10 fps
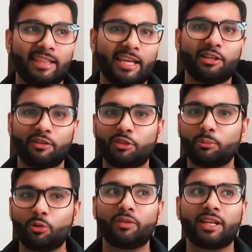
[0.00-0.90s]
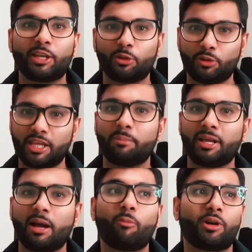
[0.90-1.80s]
In the end of the movie, like, you know, they
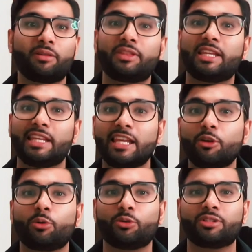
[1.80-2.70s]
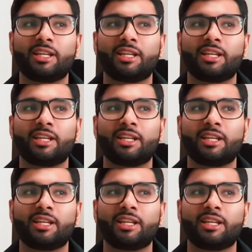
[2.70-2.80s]
become one of the heroes.